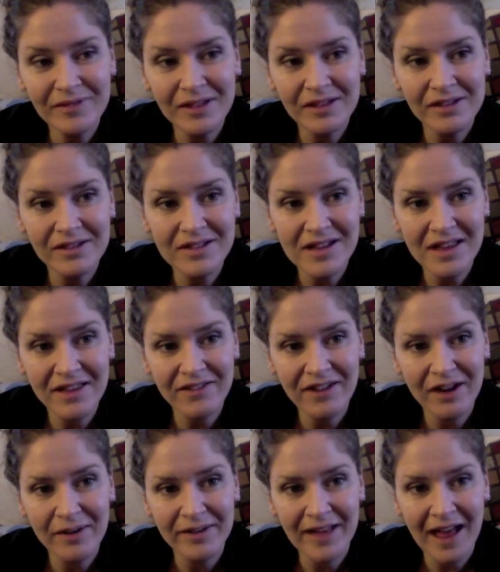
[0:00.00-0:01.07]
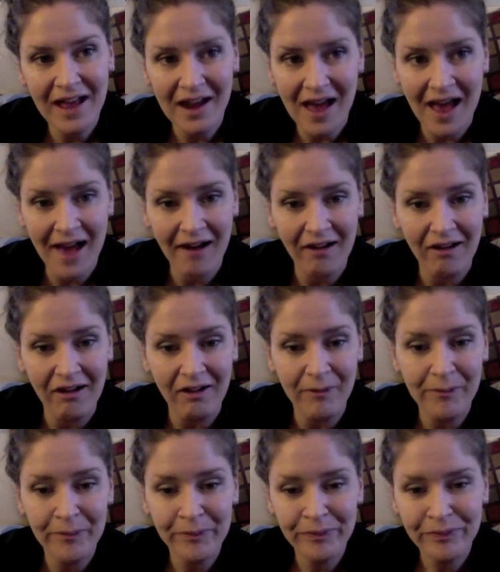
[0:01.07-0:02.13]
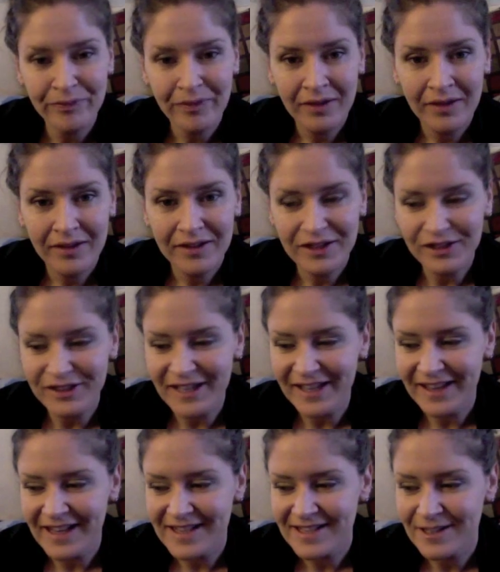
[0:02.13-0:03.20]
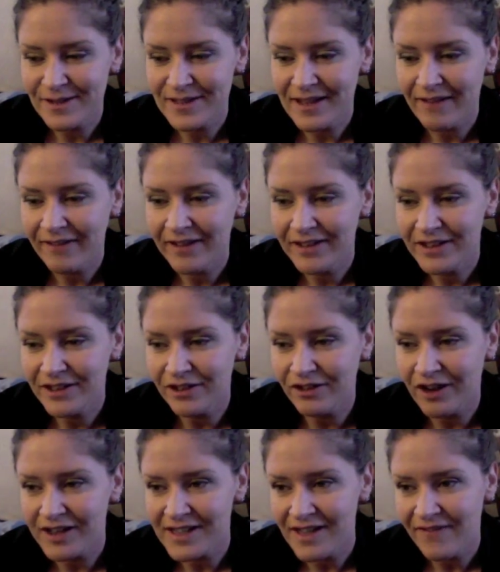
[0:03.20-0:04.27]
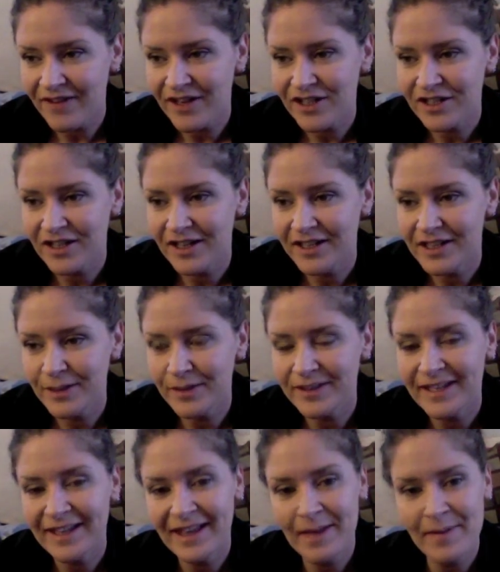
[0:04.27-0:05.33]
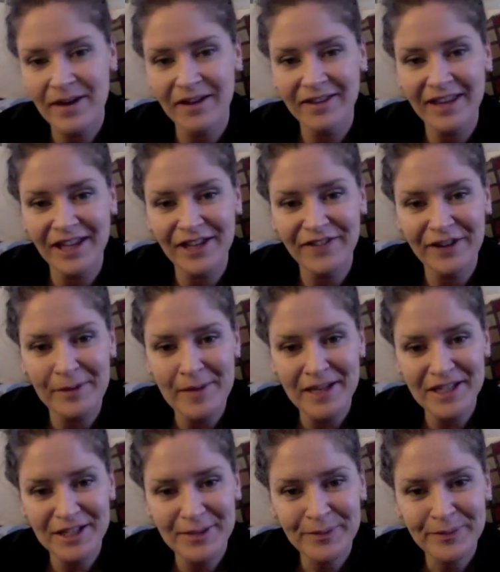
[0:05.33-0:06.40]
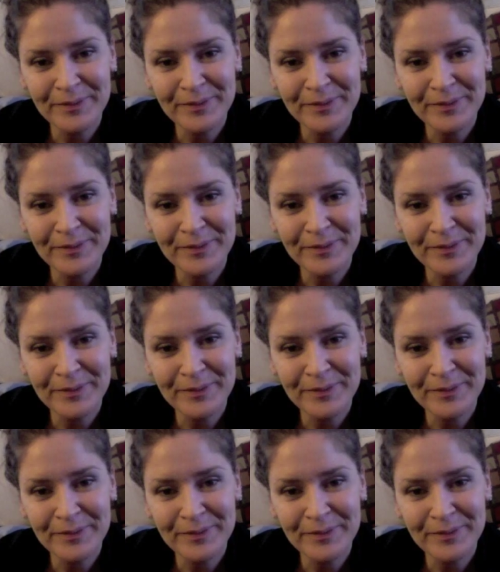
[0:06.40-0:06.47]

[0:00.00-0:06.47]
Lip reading: There's nothing wrong with that at all. She'll take that slow 7, she'll cross that finish line, she will take that medal. Thank you very much.